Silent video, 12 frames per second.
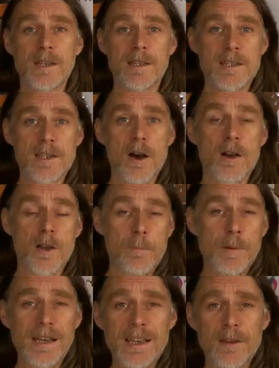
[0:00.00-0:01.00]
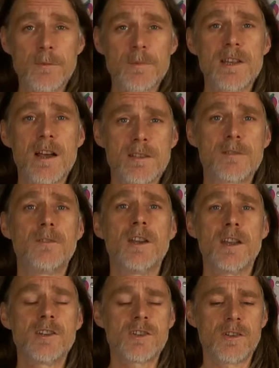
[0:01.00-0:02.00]
guitar completely from start to
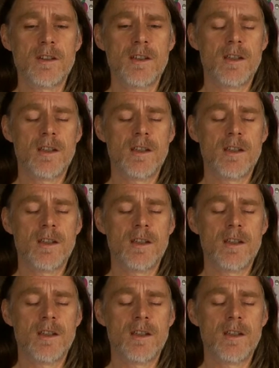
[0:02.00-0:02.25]
finish.